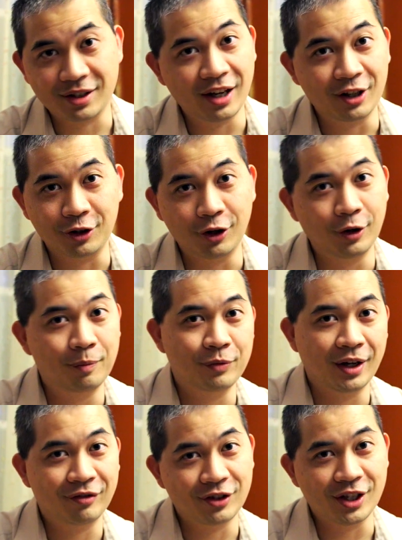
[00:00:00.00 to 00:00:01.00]
gotta go.
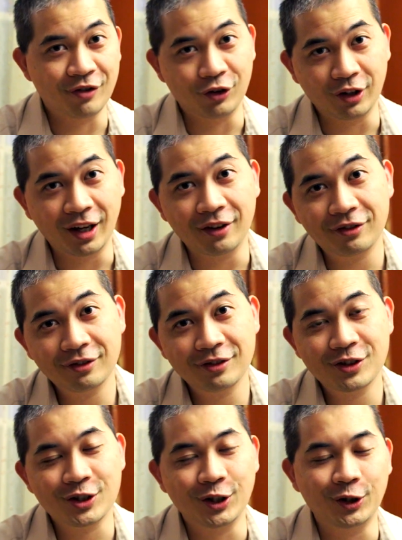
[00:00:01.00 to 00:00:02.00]
You have to save your life.
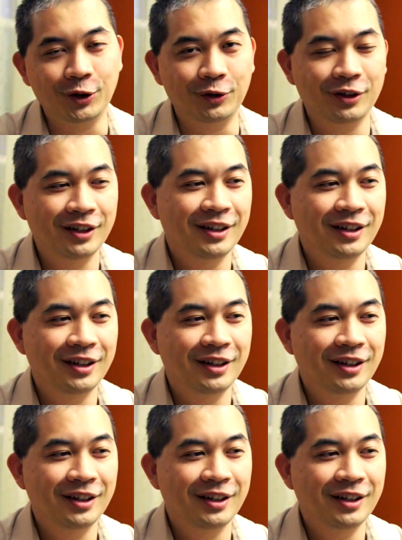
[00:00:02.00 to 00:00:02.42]
So